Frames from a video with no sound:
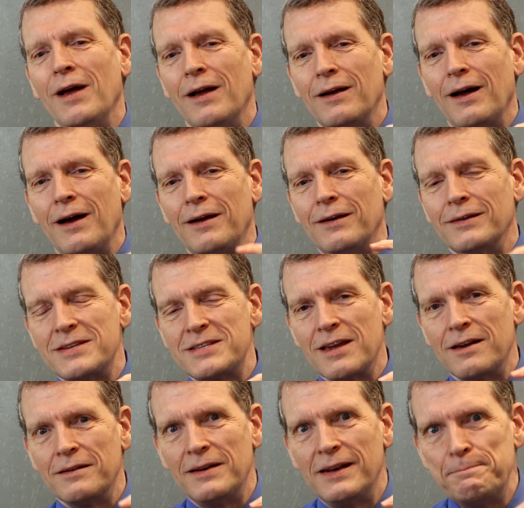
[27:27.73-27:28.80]

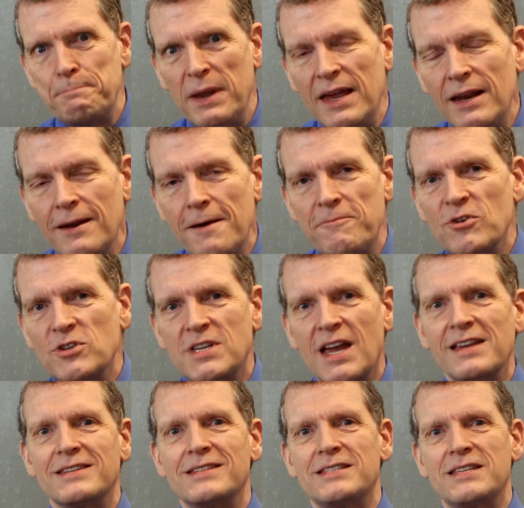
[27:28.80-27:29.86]

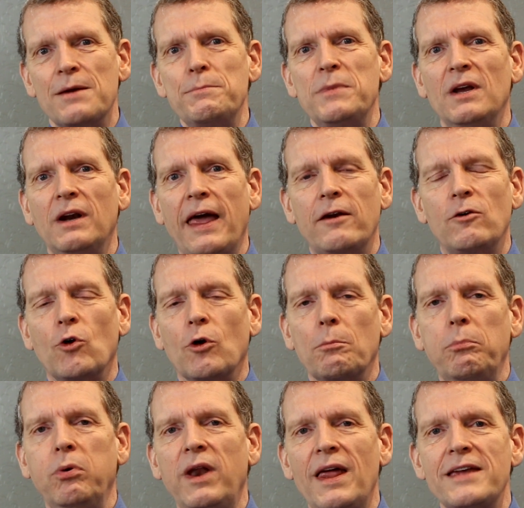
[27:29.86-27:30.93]
lymphocyte stimulator or
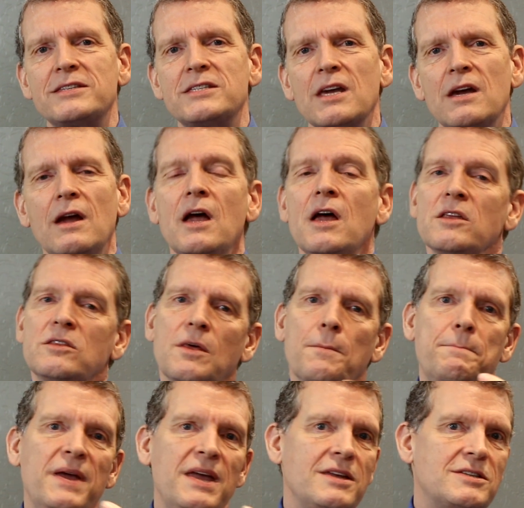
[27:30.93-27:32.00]
BLyS. The
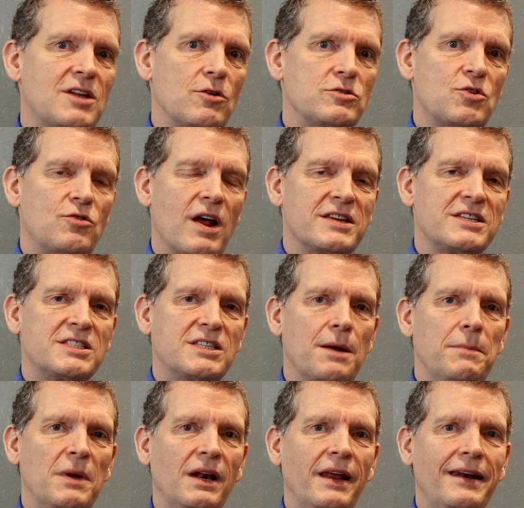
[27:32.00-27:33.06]
B cells are not
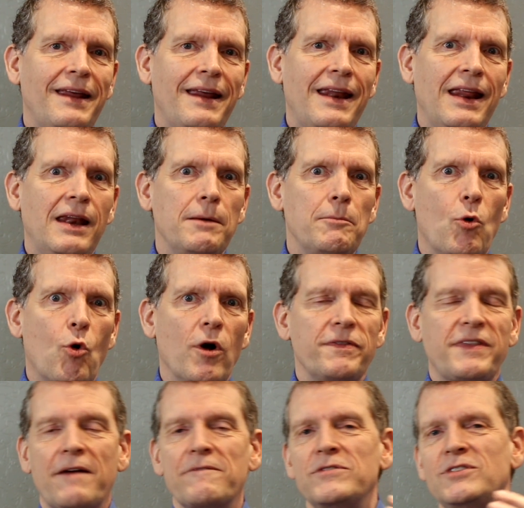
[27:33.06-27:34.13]
stimulated anymore.
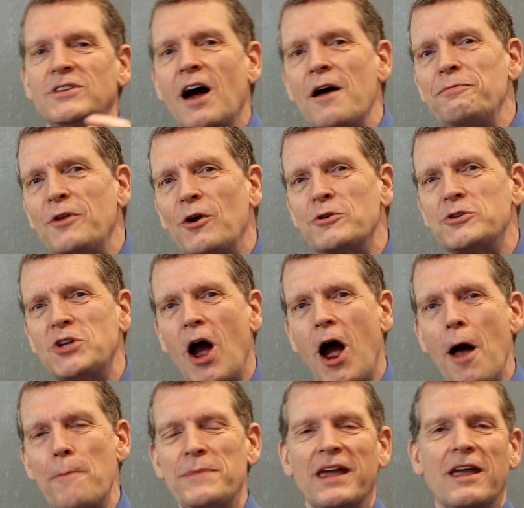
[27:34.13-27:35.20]
They've done their
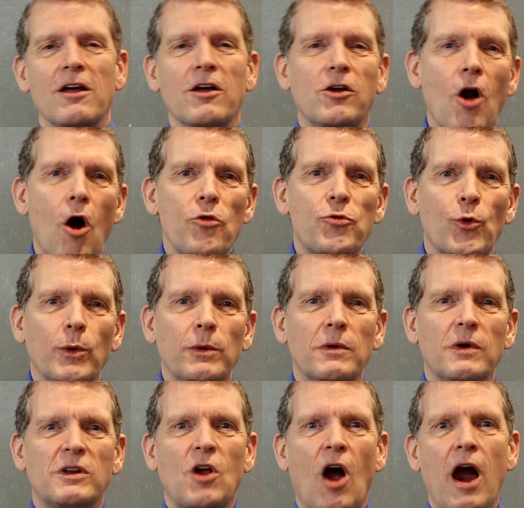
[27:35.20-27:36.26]
job. They can go through
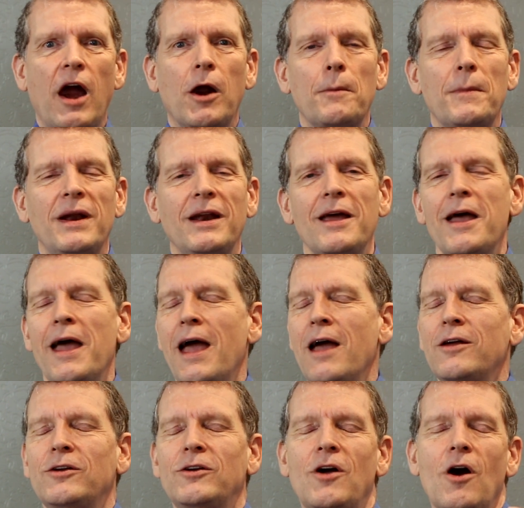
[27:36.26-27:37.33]
retirement
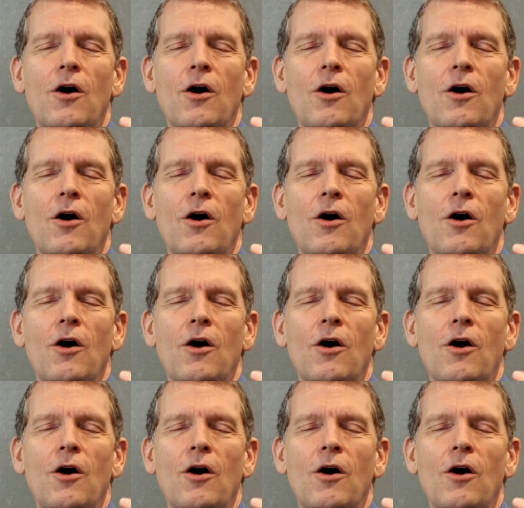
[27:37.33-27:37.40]
and